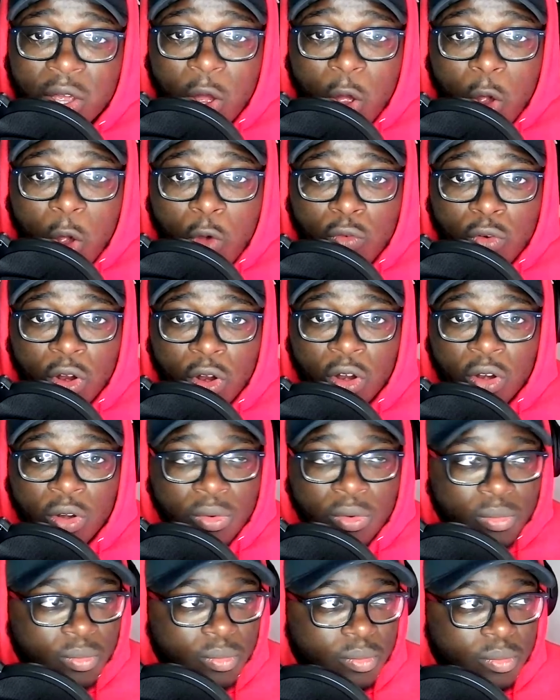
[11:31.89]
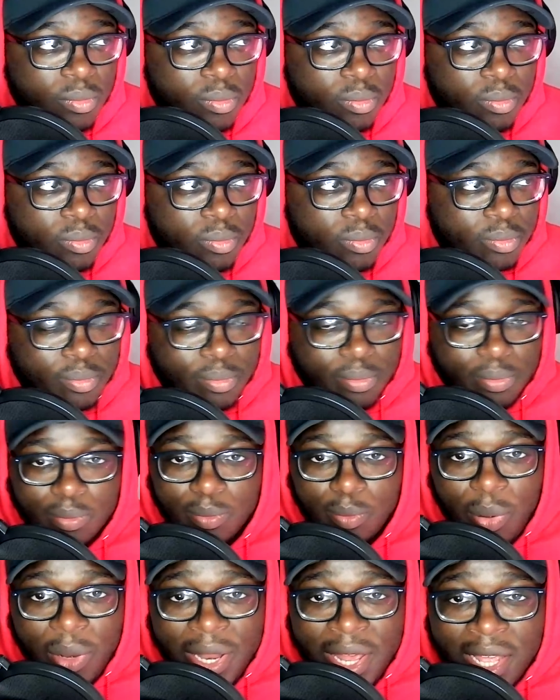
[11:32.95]
over
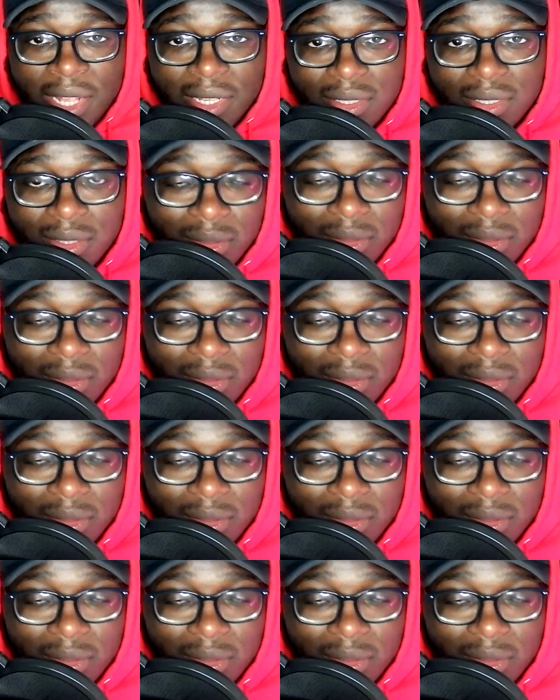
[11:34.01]
plants,